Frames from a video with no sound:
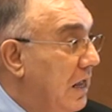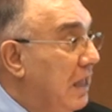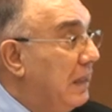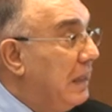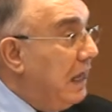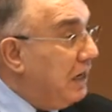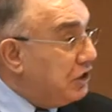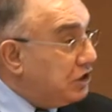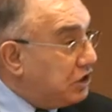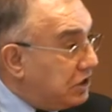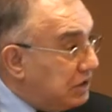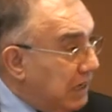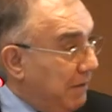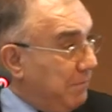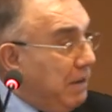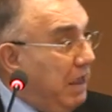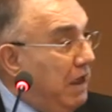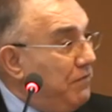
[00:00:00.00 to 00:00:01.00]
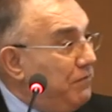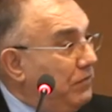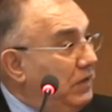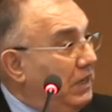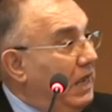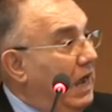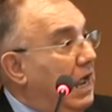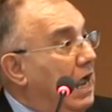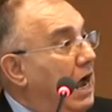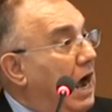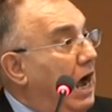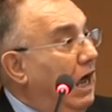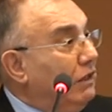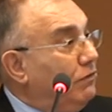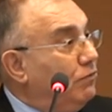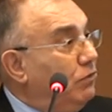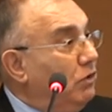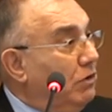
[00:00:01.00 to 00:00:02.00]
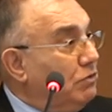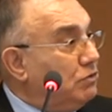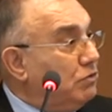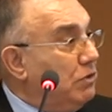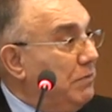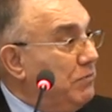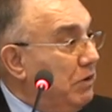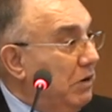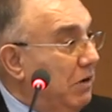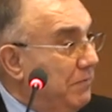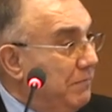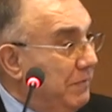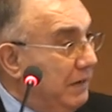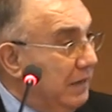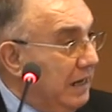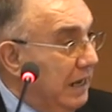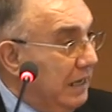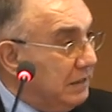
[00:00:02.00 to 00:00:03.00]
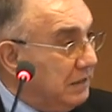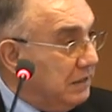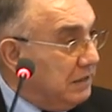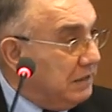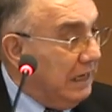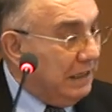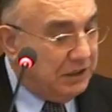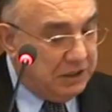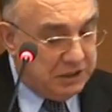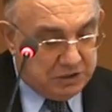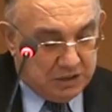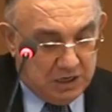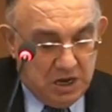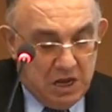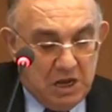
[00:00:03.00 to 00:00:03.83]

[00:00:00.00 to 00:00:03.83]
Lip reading: There is some FDI outflows from developing countries, that is,